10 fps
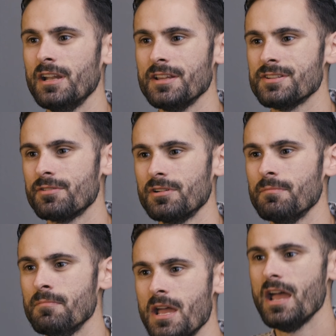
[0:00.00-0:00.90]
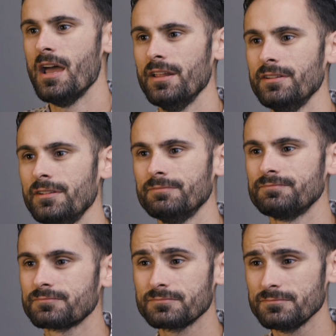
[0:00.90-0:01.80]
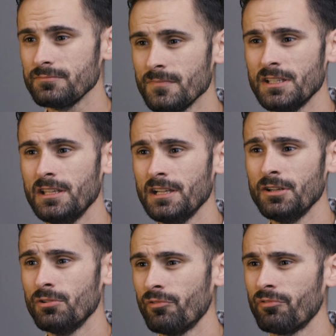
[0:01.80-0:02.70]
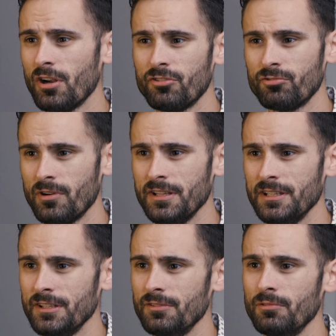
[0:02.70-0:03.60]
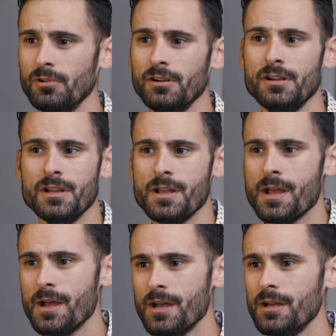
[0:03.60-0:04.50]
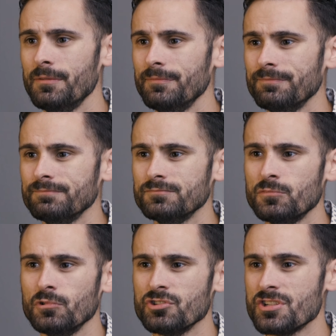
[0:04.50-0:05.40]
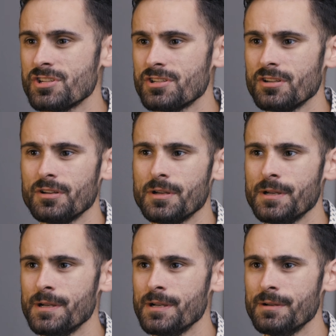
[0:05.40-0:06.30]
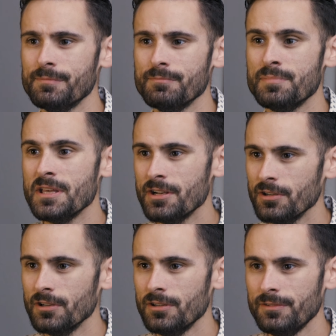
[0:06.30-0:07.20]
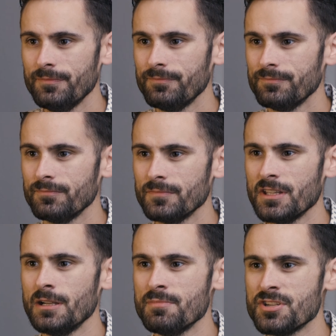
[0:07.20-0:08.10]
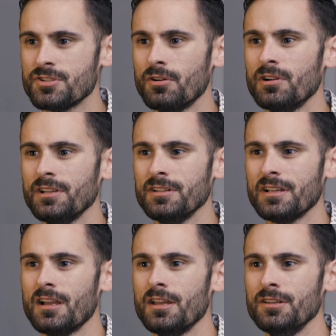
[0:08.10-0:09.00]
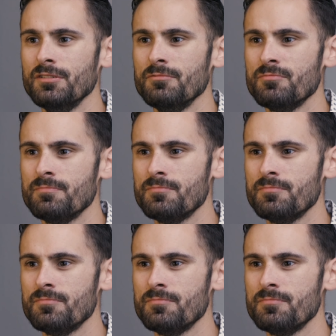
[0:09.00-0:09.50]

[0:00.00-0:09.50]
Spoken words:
and I start at mad, and I go to frustrated or just bitter, then I'm starting to kind of